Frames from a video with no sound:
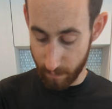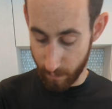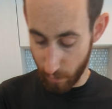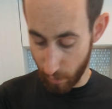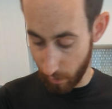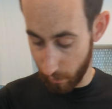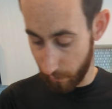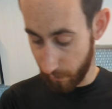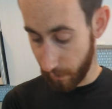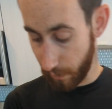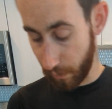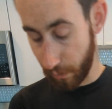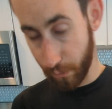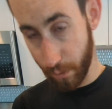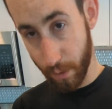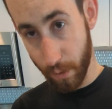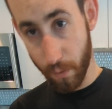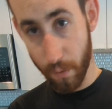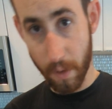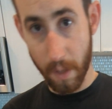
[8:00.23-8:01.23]
move
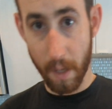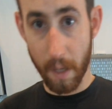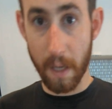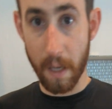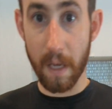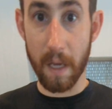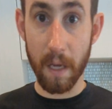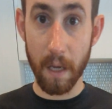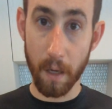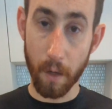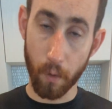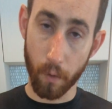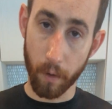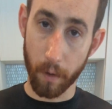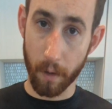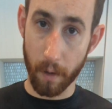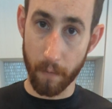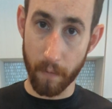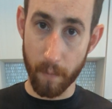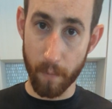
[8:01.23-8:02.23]
through in
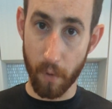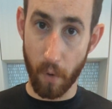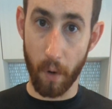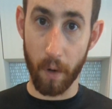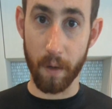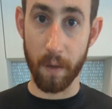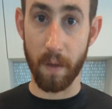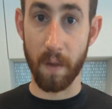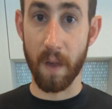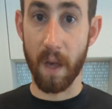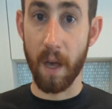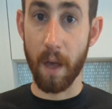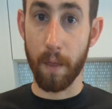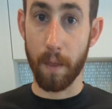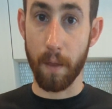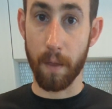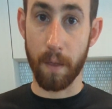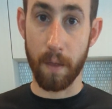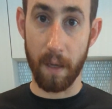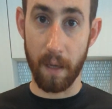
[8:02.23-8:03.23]
order of importance,
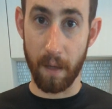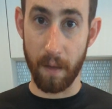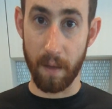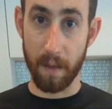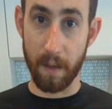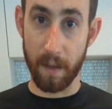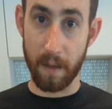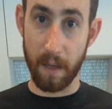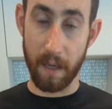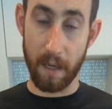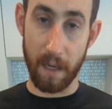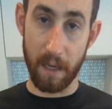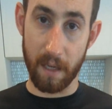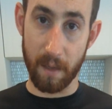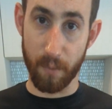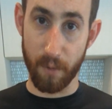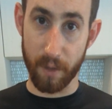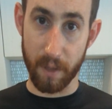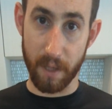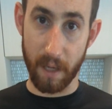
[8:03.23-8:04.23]
the things that they need to
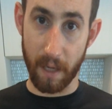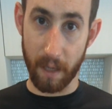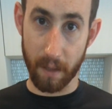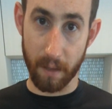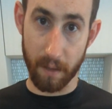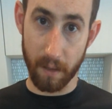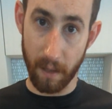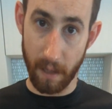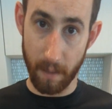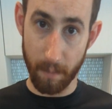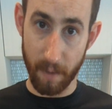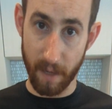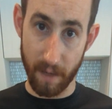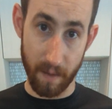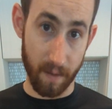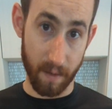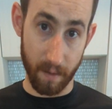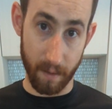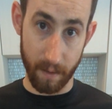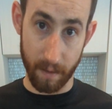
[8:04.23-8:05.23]
protect.
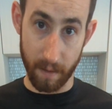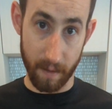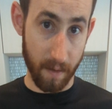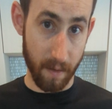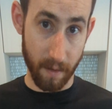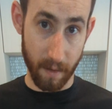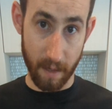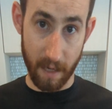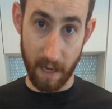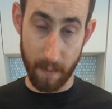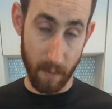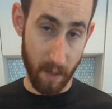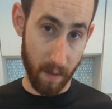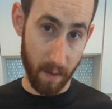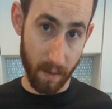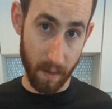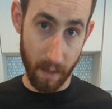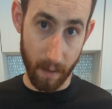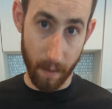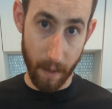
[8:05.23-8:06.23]
Basically, this is an
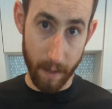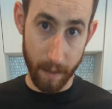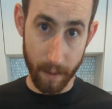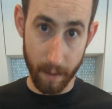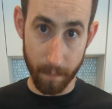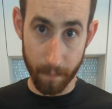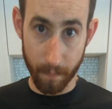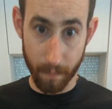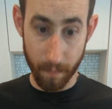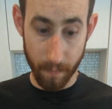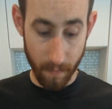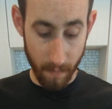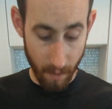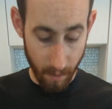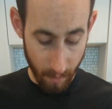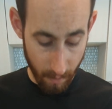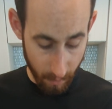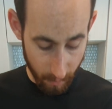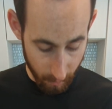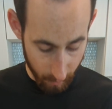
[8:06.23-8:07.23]
ABC
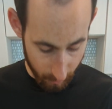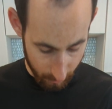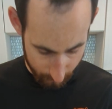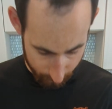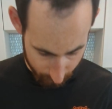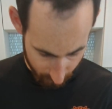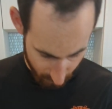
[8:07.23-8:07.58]
lineup.